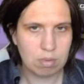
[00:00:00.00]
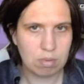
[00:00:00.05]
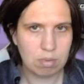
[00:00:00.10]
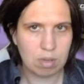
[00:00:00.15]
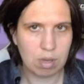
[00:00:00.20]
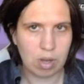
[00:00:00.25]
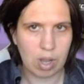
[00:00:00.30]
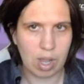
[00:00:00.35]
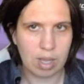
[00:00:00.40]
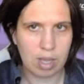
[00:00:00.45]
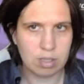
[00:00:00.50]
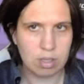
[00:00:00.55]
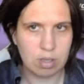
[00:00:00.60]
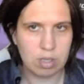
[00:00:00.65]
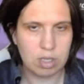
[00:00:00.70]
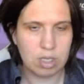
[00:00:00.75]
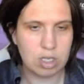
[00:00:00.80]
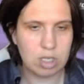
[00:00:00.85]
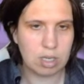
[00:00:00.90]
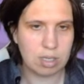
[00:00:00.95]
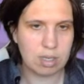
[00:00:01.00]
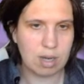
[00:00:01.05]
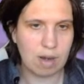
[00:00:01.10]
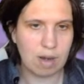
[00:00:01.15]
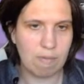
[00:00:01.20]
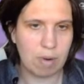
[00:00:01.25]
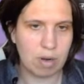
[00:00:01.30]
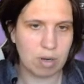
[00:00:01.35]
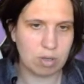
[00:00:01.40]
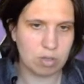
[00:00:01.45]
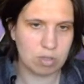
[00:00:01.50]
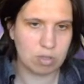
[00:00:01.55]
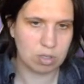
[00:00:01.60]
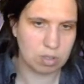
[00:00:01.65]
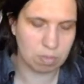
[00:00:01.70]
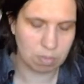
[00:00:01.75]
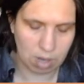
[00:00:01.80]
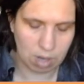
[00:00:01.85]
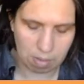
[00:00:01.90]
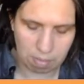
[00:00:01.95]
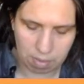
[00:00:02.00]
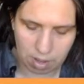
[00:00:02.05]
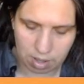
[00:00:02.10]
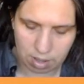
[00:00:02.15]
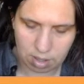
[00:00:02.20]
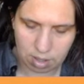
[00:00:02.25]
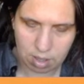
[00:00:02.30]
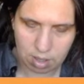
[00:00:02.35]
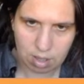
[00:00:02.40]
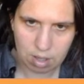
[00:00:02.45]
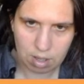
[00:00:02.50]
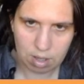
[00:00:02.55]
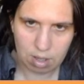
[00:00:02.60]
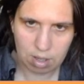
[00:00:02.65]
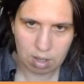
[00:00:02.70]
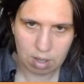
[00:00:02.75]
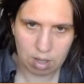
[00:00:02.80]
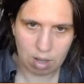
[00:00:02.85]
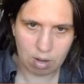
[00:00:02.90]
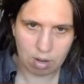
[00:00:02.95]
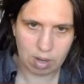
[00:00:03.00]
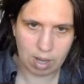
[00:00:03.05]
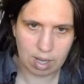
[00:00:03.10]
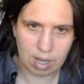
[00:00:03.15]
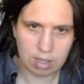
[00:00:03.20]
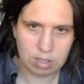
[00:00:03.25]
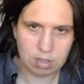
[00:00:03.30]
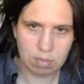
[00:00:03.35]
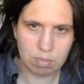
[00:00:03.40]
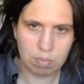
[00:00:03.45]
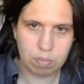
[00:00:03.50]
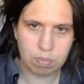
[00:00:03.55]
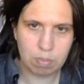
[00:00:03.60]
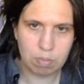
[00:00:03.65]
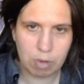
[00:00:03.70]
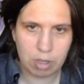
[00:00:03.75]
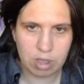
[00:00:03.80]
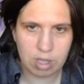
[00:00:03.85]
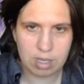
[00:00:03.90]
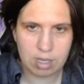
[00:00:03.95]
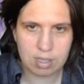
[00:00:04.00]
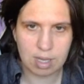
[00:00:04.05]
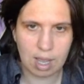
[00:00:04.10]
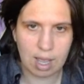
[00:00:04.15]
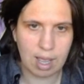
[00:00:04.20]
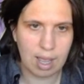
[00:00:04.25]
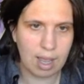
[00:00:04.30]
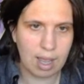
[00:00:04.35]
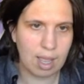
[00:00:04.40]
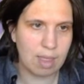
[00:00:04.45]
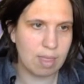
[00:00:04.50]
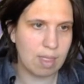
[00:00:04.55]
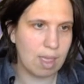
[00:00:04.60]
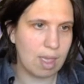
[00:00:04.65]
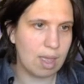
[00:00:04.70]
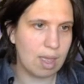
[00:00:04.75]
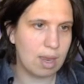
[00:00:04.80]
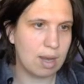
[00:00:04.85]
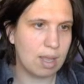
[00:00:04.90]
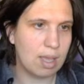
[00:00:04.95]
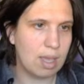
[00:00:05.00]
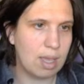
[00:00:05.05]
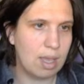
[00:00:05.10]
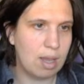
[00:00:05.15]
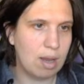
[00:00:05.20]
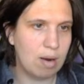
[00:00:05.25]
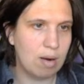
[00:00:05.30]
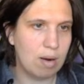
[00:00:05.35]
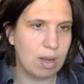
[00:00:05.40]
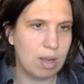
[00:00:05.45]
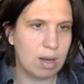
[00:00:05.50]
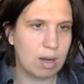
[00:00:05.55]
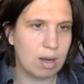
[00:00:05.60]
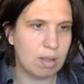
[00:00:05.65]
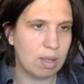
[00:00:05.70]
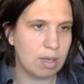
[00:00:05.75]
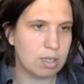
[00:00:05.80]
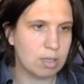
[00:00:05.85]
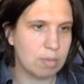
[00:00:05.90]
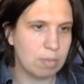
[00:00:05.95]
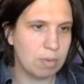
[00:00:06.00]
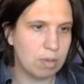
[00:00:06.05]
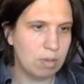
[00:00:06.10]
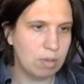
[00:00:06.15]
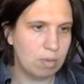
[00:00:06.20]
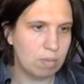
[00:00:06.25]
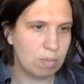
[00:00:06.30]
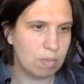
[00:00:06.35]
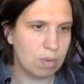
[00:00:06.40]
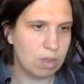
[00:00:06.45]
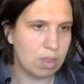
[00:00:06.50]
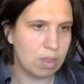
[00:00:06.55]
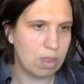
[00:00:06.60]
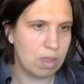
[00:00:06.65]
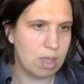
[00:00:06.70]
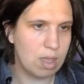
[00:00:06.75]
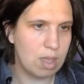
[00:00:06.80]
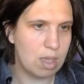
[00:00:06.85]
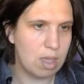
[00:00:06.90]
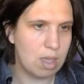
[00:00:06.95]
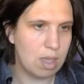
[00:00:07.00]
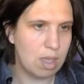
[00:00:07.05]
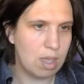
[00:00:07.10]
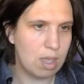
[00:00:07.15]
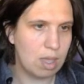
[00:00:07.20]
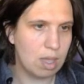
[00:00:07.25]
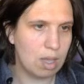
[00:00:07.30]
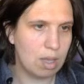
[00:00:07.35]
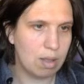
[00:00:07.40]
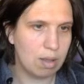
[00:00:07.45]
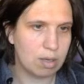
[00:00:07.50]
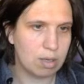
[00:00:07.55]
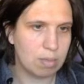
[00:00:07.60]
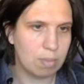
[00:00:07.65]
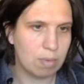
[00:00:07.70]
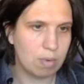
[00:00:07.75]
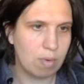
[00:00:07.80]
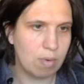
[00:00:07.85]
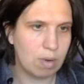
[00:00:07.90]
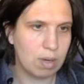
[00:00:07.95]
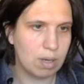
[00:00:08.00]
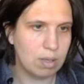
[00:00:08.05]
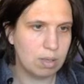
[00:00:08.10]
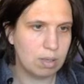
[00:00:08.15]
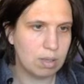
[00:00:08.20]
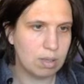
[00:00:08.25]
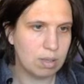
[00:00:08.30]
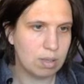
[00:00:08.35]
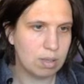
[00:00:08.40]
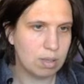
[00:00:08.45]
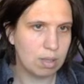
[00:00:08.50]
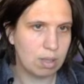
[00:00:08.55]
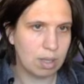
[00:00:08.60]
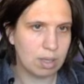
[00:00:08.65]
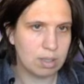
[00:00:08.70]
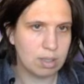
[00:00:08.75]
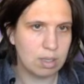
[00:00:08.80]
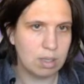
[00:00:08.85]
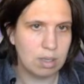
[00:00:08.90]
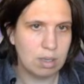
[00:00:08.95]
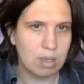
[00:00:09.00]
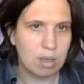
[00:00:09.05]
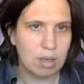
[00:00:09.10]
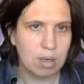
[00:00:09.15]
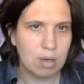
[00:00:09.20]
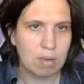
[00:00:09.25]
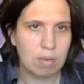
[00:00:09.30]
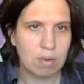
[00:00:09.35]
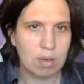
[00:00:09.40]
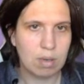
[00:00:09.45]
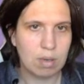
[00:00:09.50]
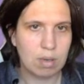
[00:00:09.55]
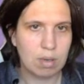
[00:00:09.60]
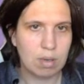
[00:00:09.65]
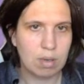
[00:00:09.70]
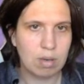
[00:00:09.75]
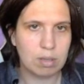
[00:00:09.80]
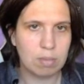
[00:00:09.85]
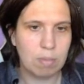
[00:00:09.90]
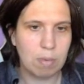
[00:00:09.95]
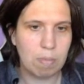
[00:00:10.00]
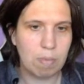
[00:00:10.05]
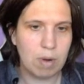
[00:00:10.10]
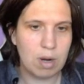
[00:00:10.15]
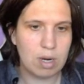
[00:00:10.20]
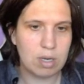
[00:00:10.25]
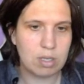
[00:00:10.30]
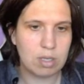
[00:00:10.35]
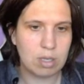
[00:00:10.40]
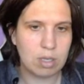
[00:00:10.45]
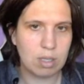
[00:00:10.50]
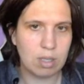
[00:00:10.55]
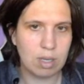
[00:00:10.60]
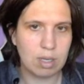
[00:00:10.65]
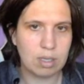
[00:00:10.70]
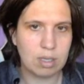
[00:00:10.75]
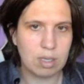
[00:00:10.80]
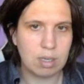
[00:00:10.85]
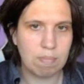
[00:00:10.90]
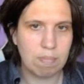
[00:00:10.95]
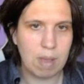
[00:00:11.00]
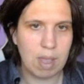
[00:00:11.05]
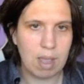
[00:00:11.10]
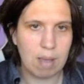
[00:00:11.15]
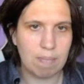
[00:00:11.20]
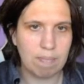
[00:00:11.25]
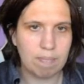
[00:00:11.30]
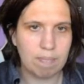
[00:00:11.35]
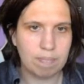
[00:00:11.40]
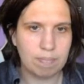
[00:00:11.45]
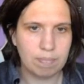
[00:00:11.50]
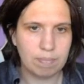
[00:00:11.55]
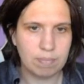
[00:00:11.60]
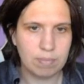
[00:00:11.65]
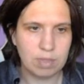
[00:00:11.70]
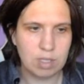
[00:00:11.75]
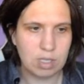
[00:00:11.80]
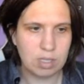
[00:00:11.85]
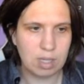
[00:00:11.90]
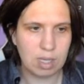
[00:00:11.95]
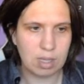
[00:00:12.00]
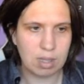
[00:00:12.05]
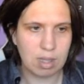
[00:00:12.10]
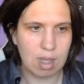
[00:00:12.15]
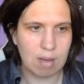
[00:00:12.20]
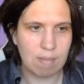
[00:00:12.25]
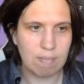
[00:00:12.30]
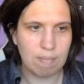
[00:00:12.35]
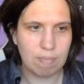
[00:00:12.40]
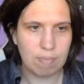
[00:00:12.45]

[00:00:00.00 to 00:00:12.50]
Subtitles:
Okay, so it just doesn't have particles because we're not playing. Okay, so put this guy, and then here in collectible with the collectible coin collected, we're gonna do collectible branch collected. Bam, just like that.